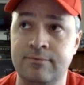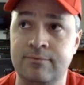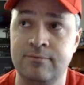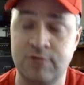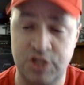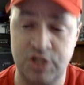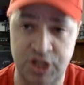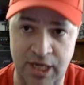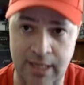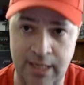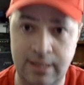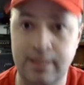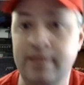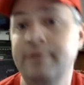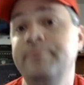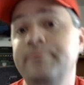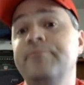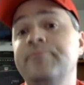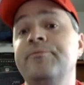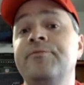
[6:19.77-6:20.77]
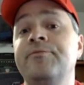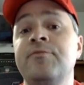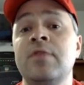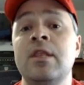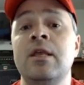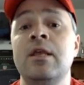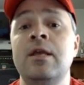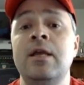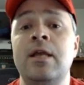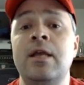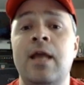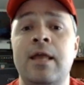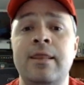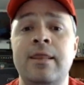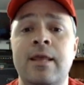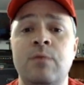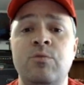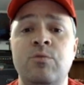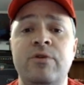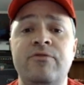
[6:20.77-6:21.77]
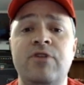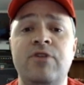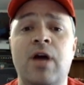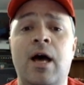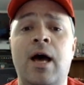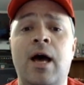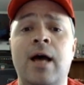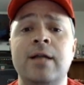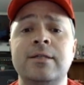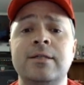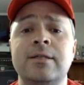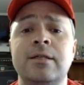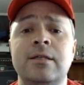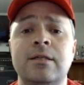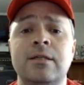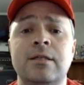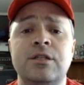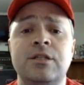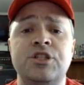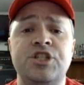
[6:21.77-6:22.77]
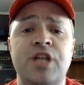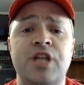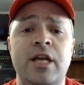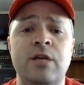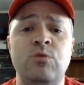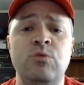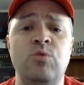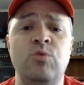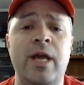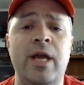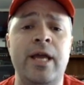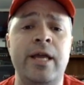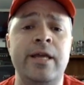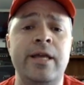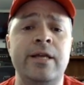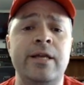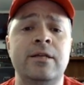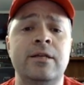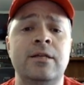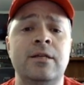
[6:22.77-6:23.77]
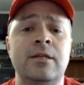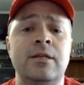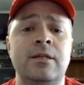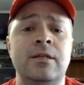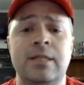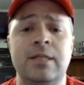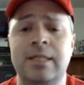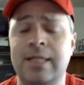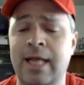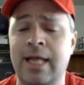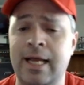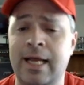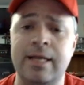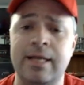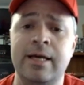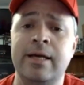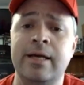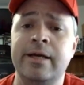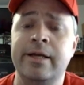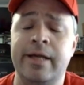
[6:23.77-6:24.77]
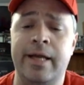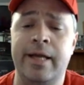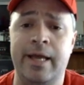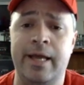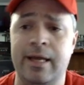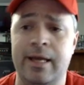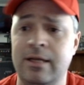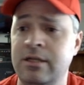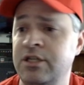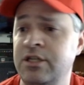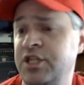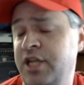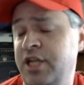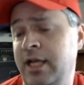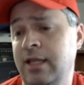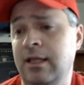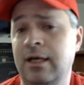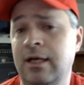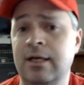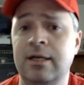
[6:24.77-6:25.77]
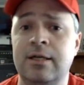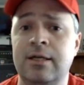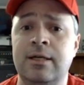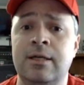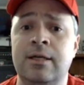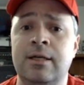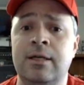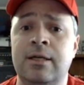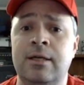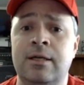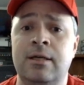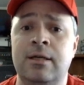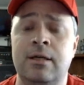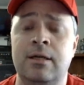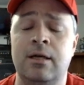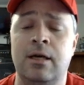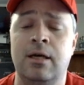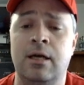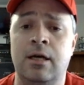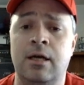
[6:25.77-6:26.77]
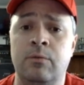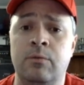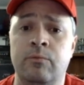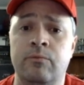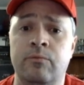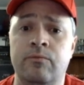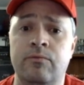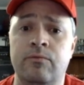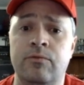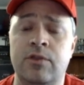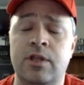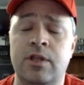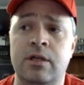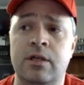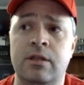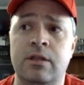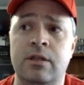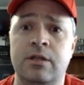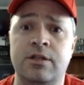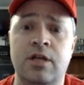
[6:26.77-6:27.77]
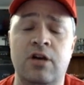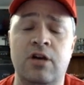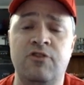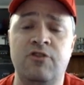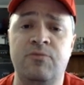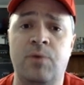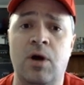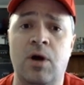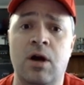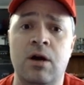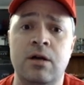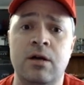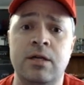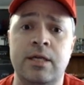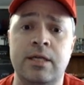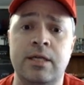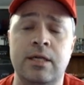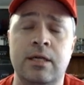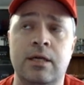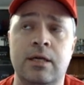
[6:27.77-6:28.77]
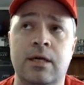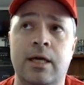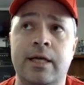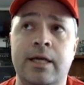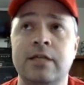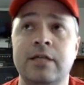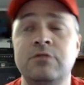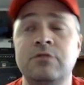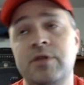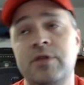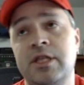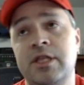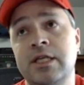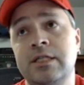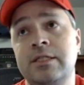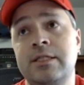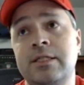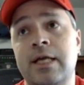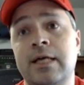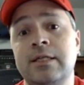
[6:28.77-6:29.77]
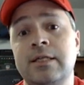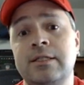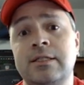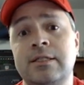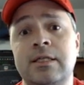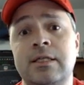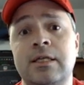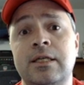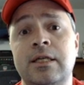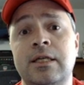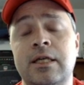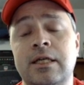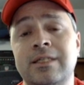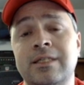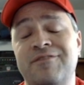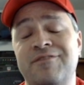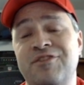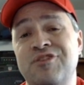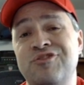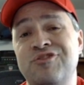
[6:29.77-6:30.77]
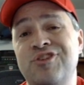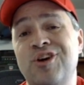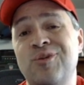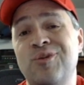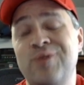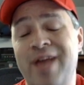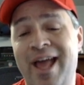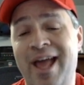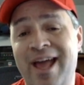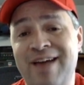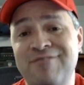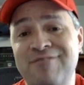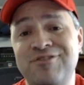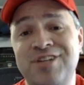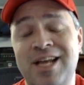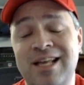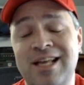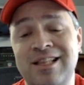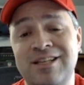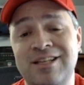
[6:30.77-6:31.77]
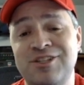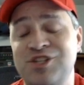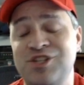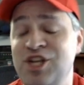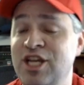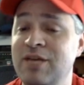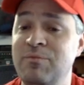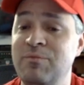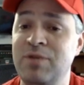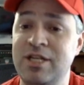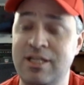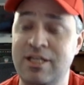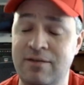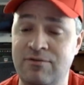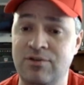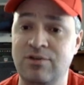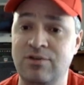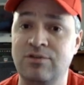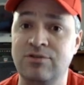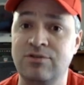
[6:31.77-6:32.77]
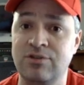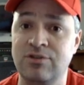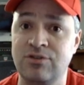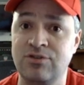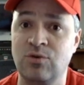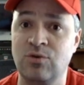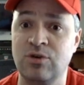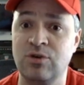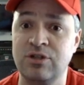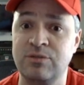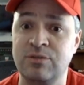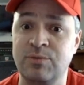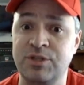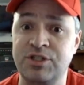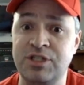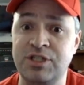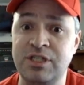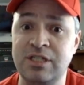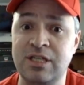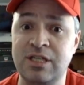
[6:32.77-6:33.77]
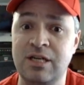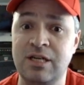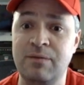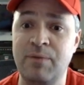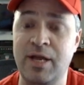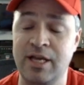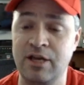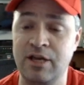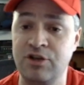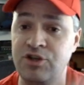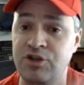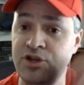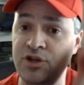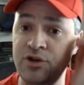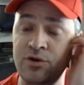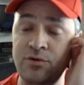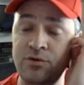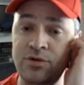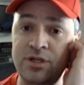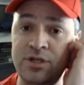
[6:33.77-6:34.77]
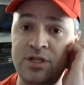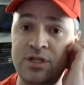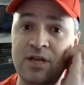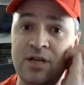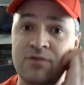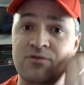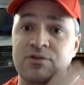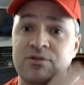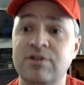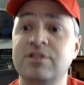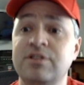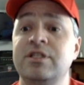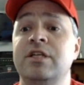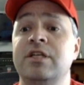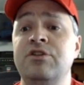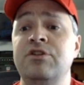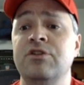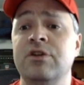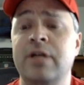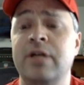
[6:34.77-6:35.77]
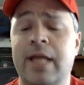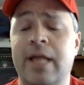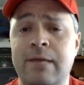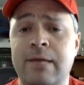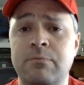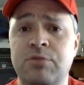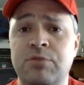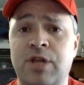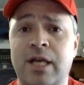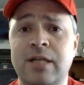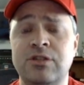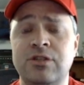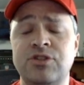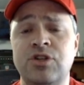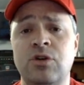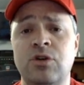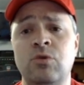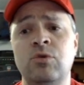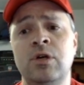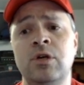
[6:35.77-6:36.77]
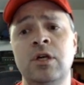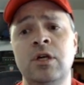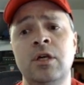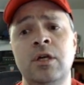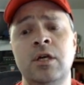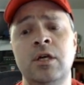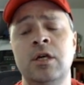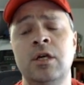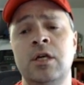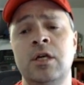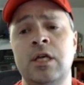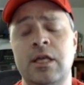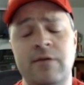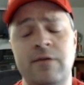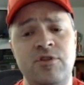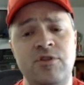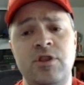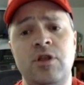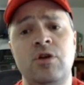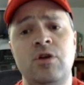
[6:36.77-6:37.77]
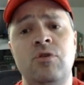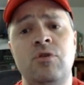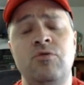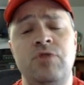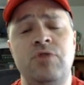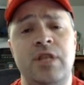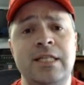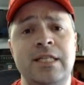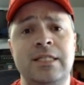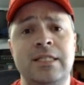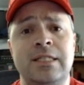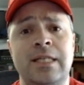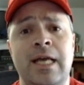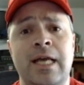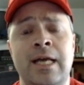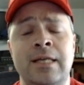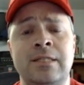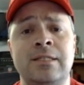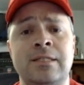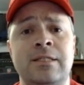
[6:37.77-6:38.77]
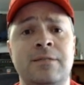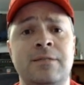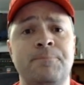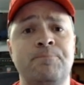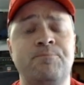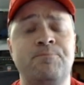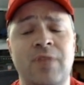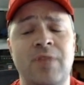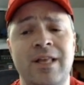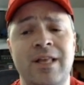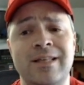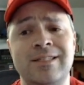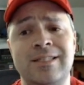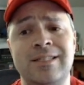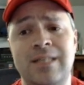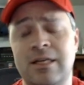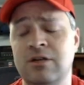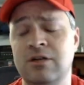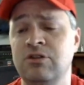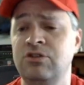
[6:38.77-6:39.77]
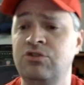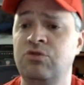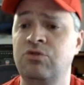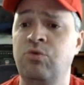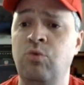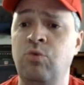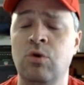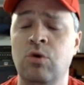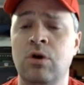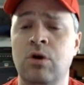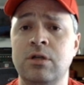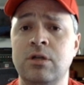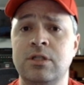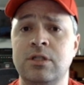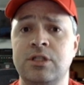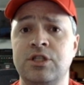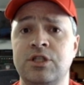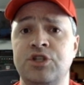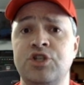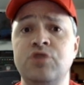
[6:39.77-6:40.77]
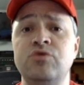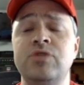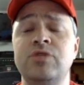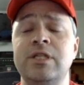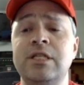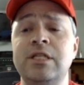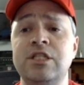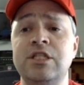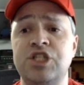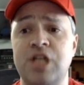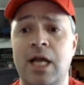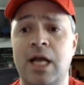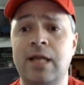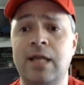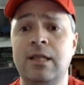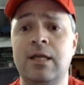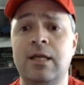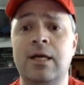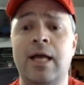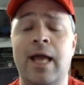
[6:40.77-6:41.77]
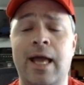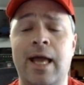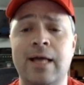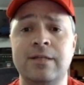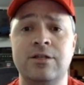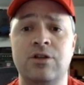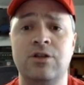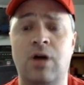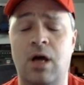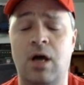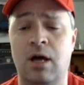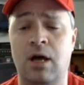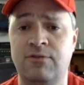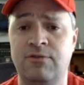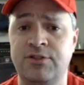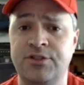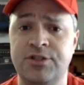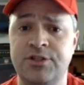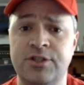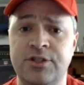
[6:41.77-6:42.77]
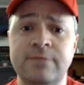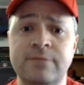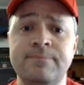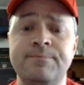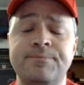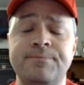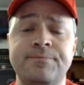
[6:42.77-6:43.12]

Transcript: Jayla. And then we've got Janeway, Data, and Jayla. The tough part, I guess, with this testing is if you don't have Jayla, she can be difficult to source, but she's going to make a huge difference in your gameplay. So even though this test is geared towards using Jayla as an officer,